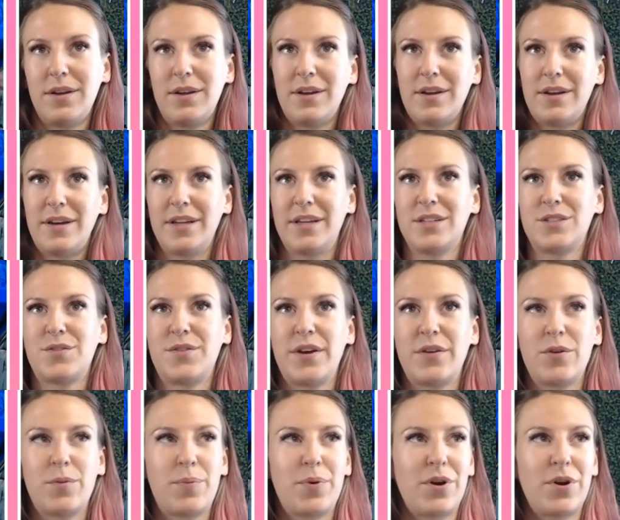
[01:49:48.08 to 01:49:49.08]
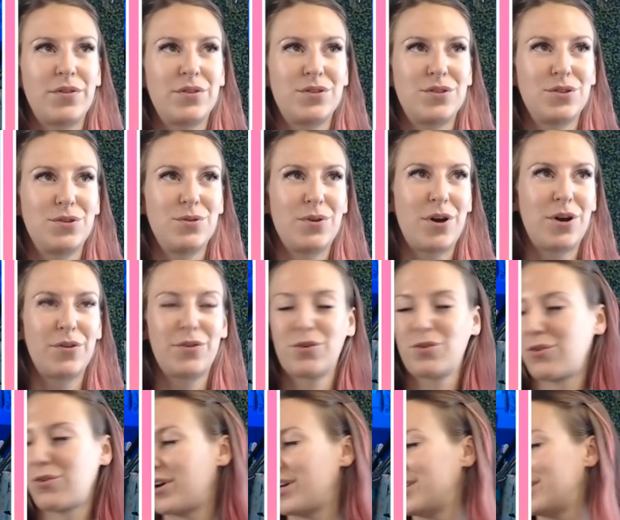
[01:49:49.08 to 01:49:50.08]
Nikki's favorite part of the zoo are the
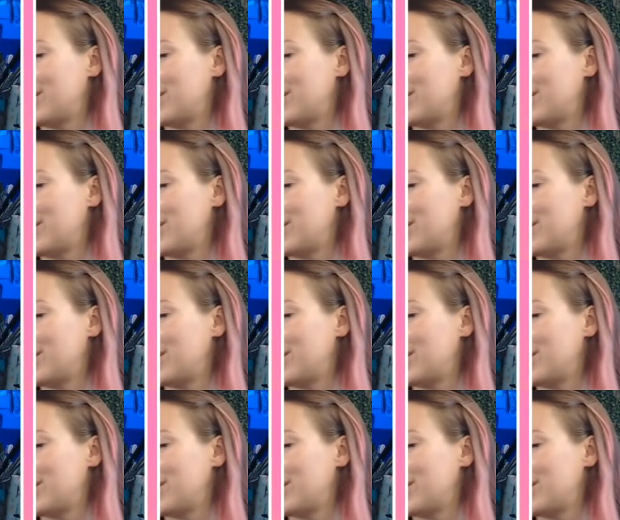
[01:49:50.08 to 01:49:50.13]
crazy